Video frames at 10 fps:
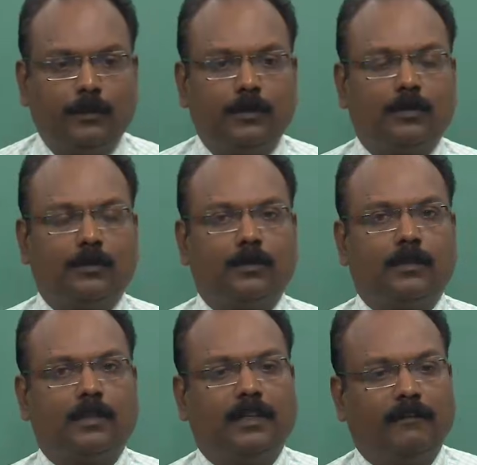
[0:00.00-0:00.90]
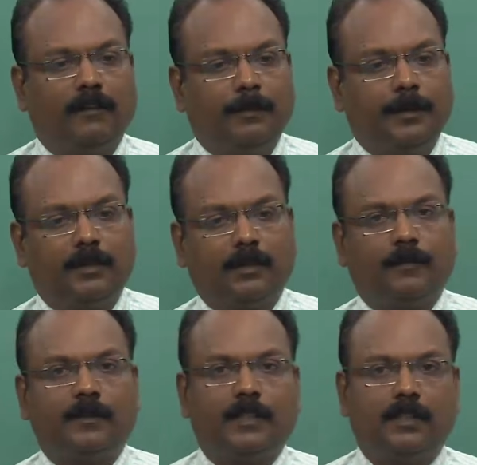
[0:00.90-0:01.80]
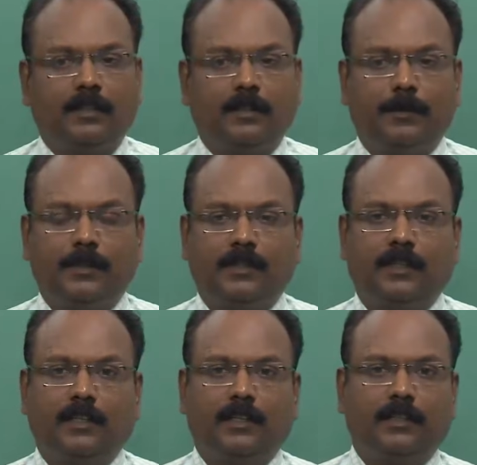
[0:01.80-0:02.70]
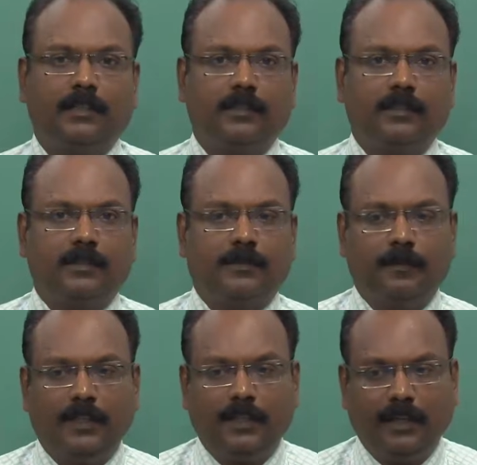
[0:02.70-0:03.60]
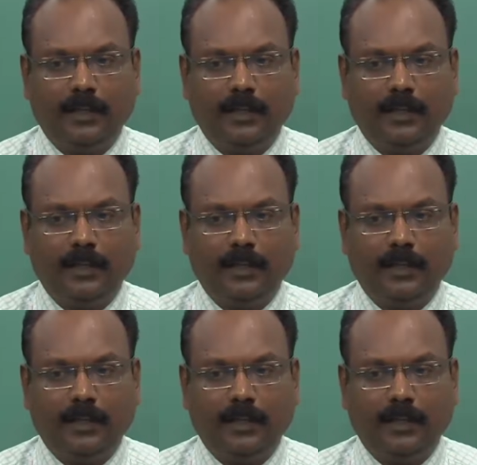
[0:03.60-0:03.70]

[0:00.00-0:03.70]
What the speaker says: MOOCs course on developing soft skills and personality. This is week